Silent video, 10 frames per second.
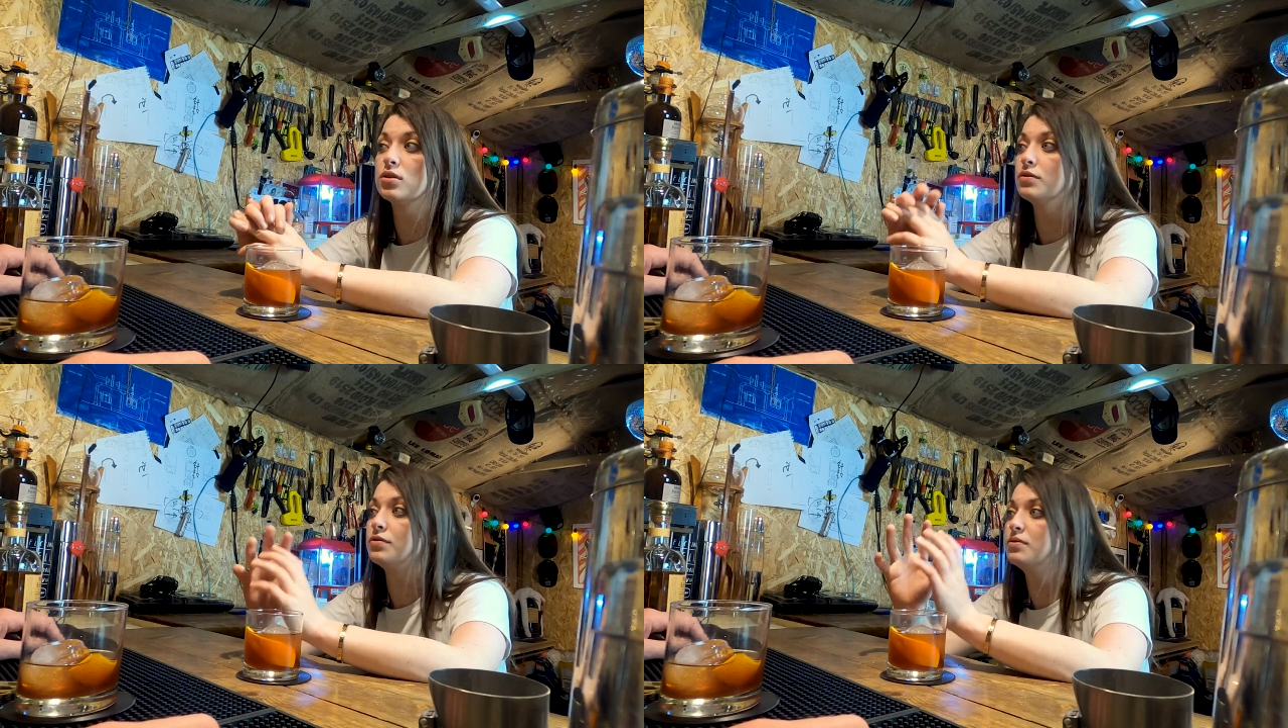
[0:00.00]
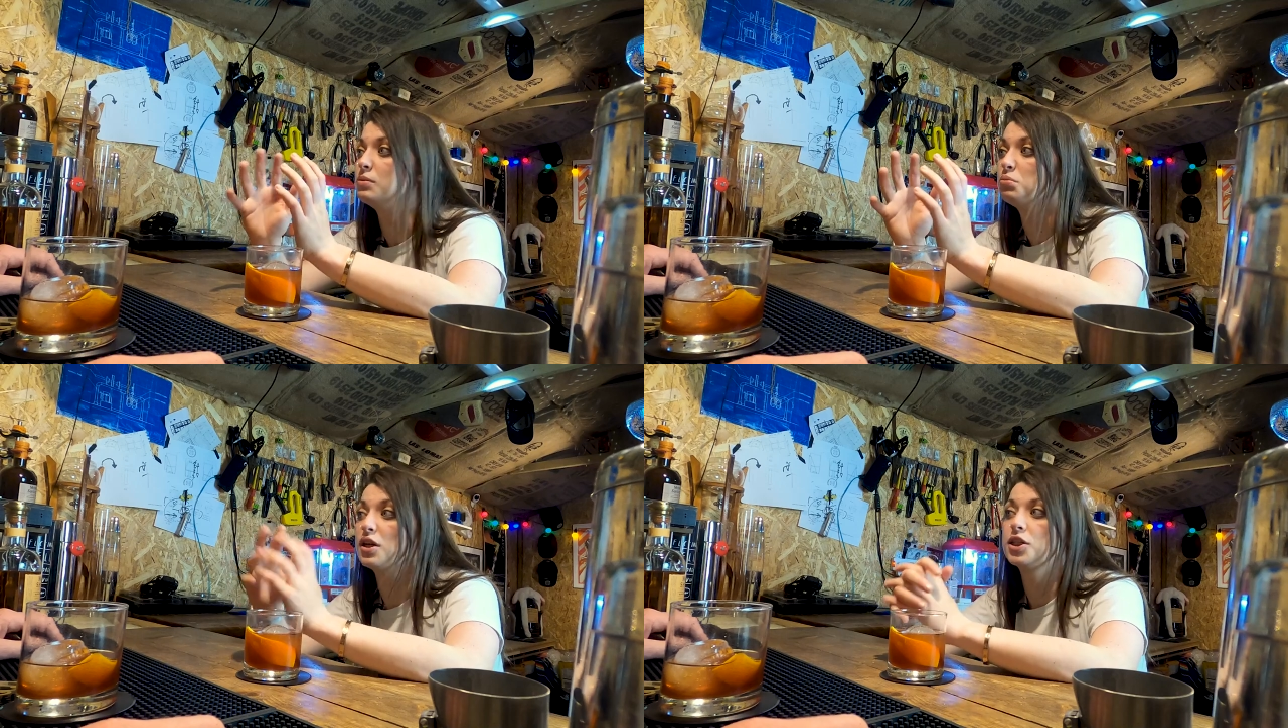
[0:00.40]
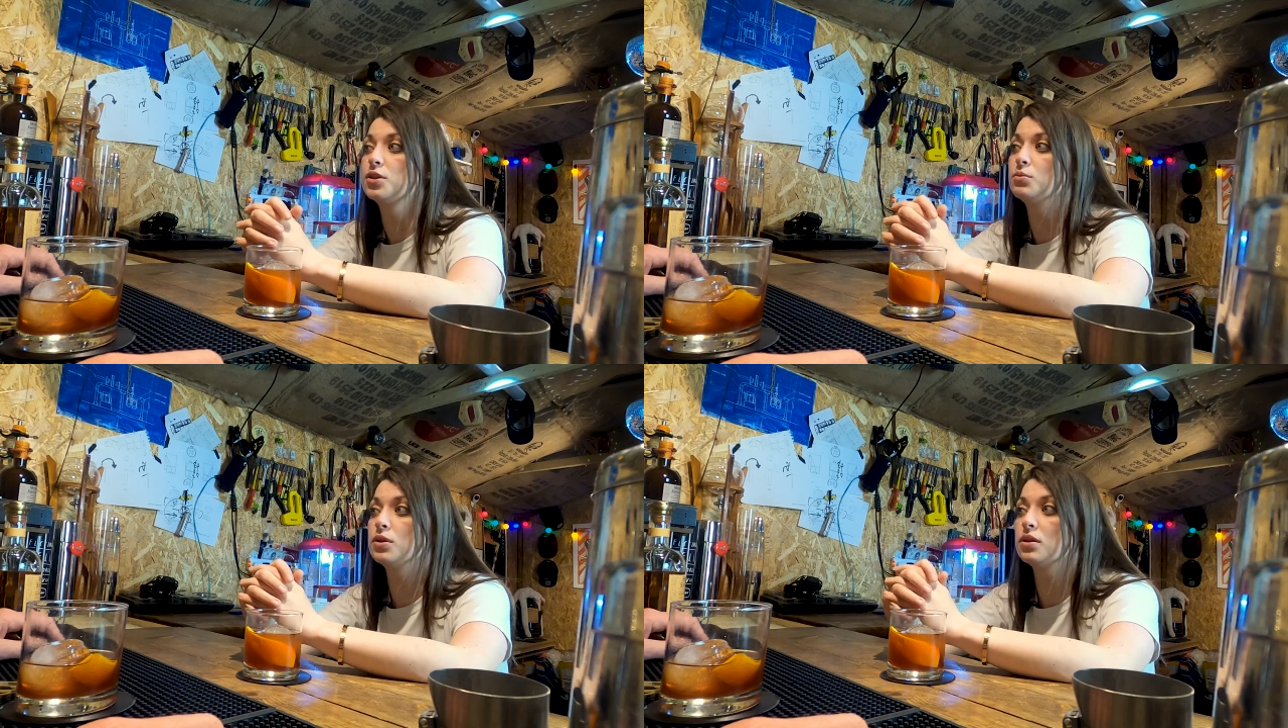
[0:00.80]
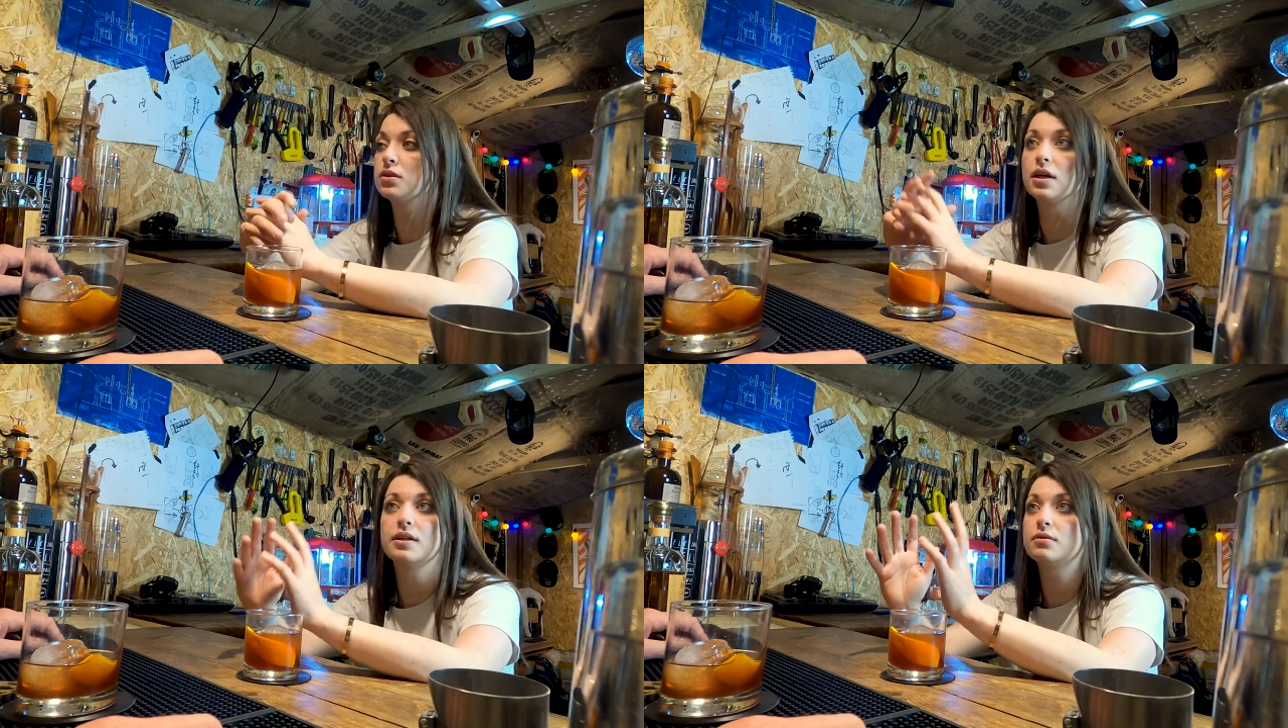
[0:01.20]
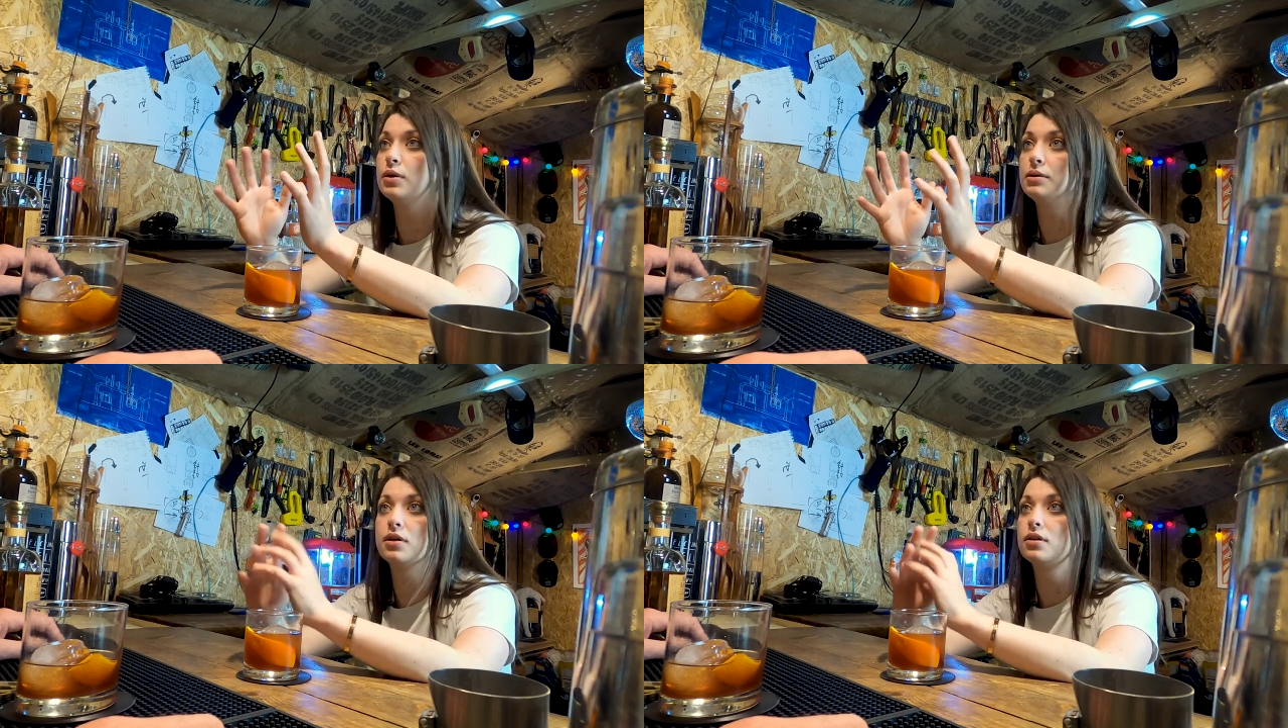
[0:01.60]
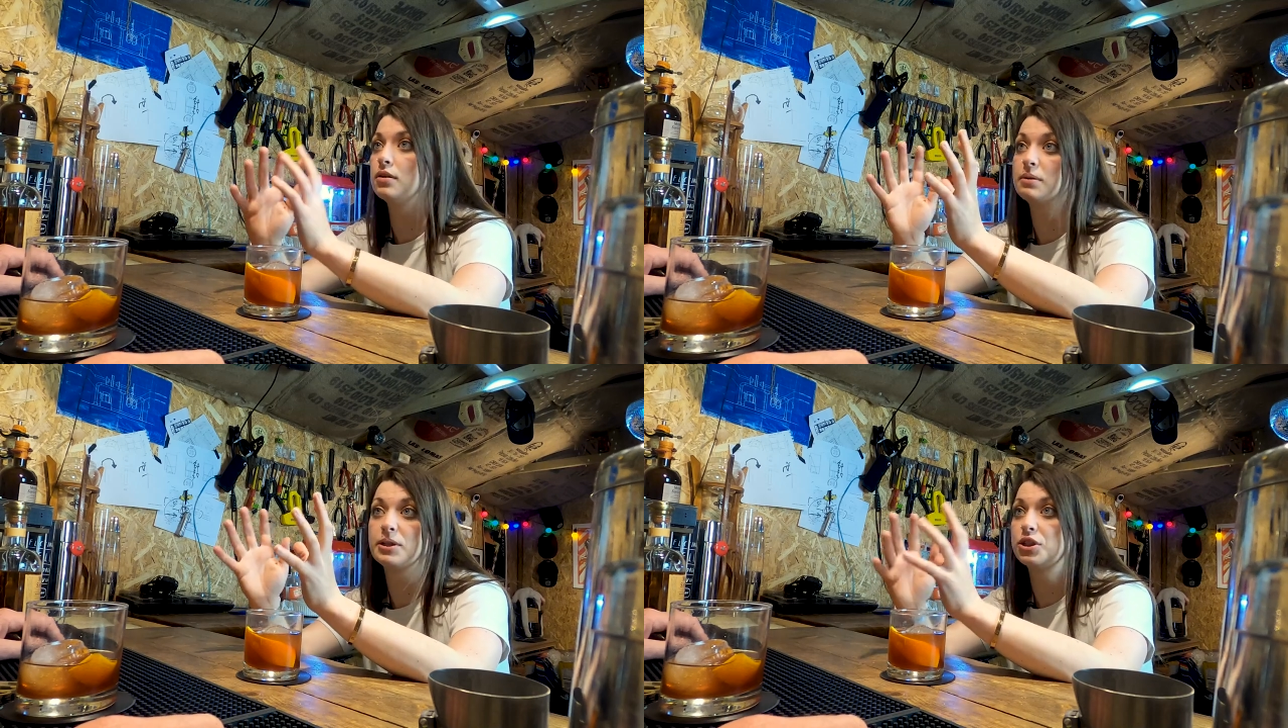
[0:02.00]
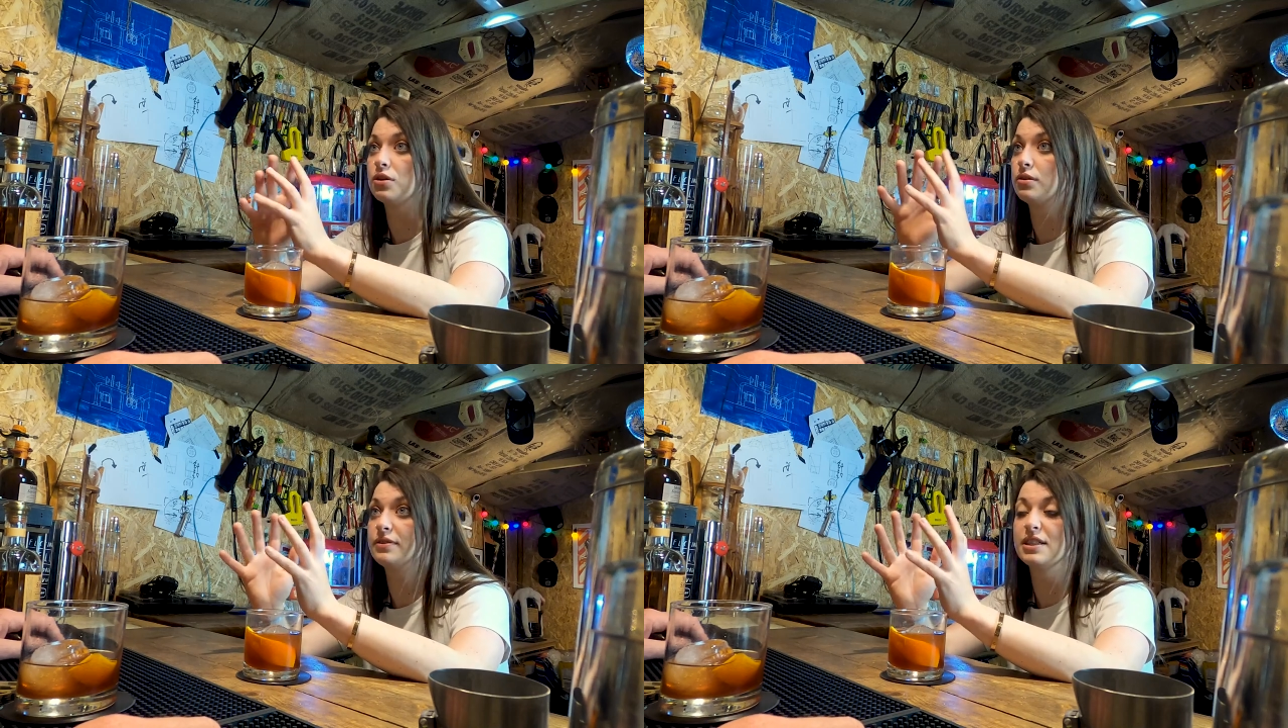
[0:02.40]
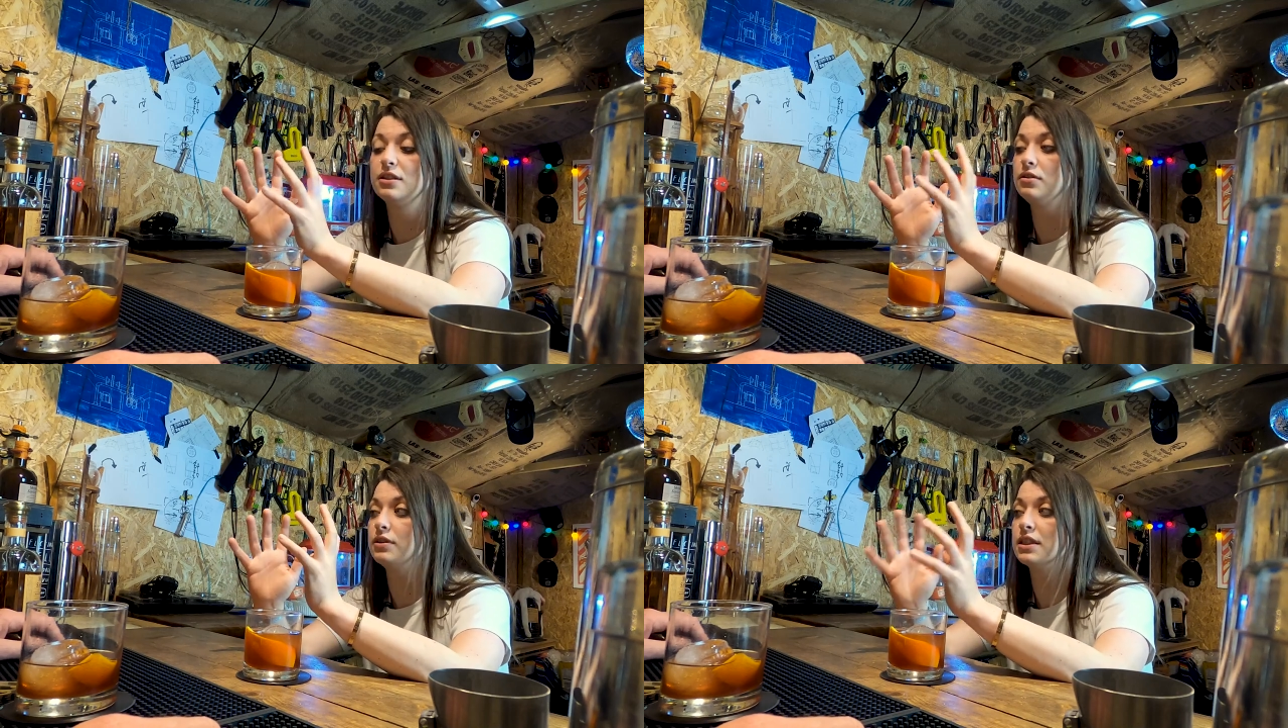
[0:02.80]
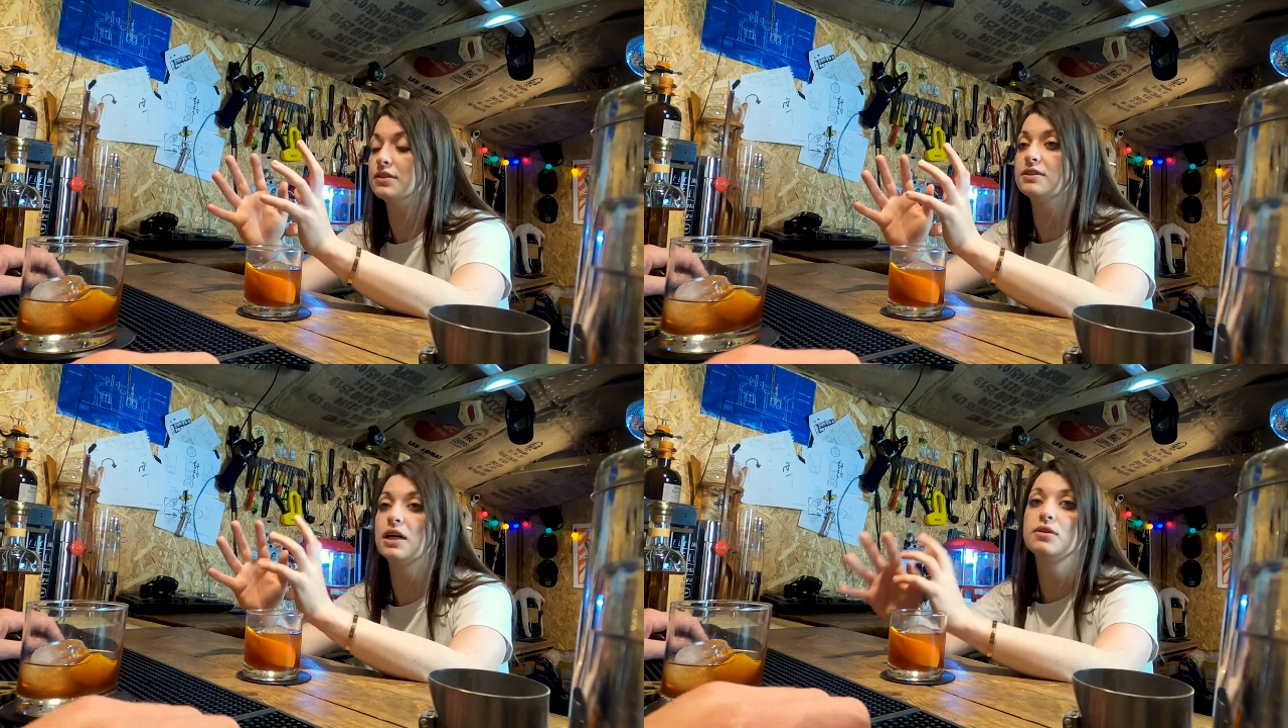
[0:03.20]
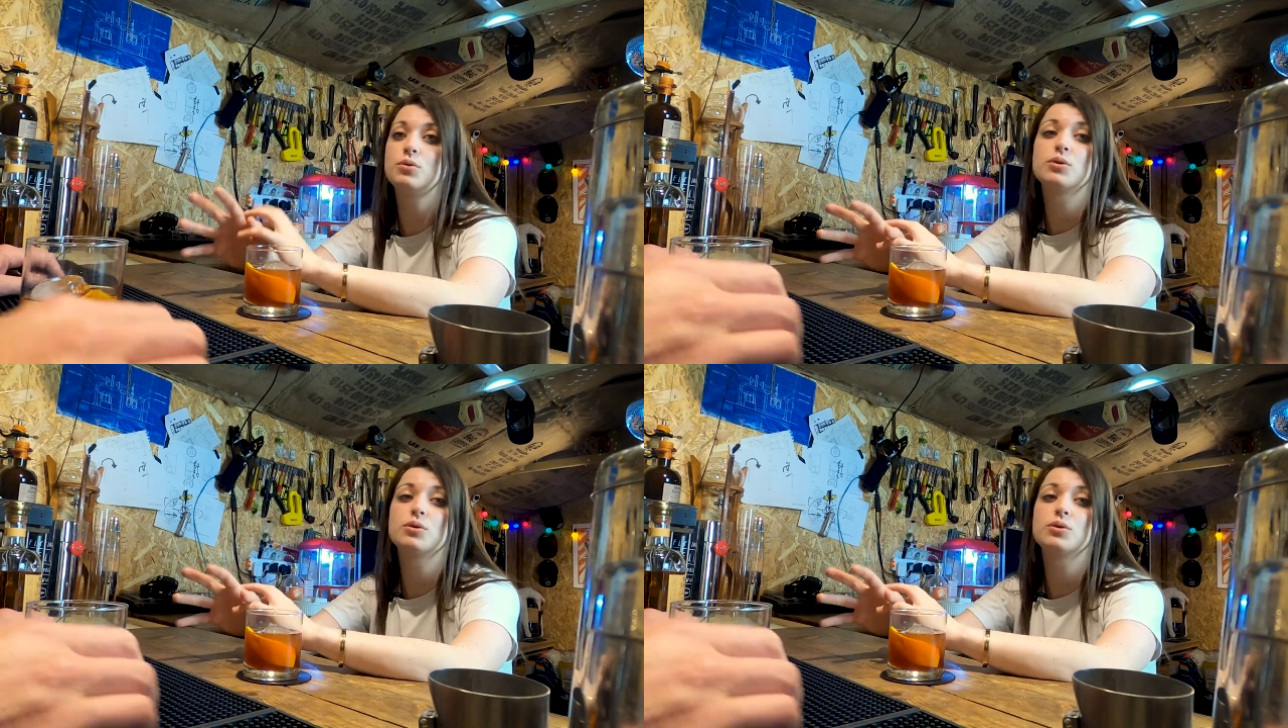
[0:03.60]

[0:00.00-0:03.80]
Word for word: sort of impression with like William Grant and like Monkey Shoulder and everything you guys have done.